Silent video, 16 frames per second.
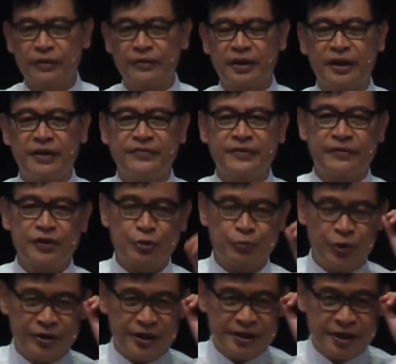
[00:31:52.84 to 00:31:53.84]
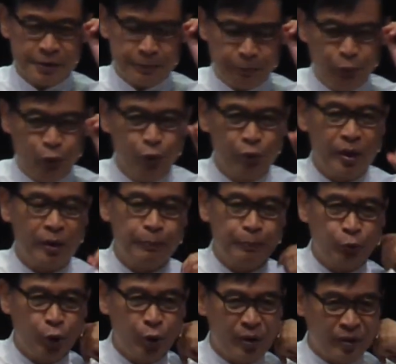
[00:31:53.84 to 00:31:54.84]
of the gifts of the Spirit. This is plural,
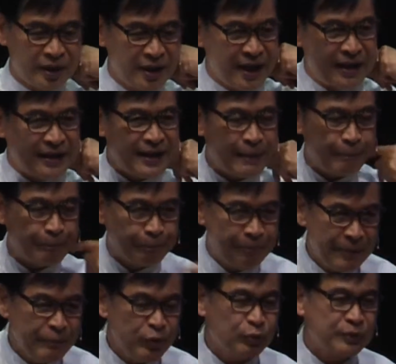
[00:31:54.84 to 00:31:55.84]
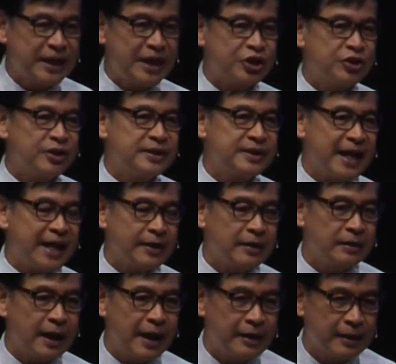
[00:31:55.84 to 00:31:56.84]
plural. There are permutations
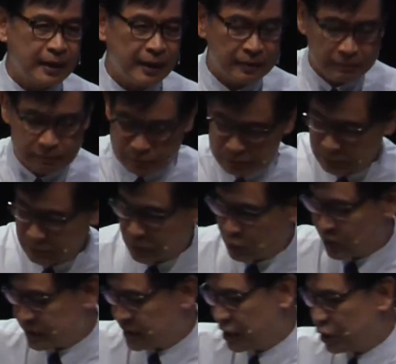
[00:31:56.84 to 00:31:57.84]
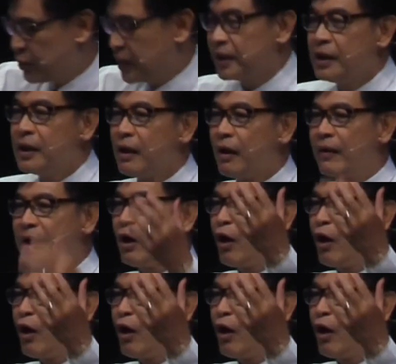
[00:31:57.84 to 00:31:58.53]
and what's the other word? All right,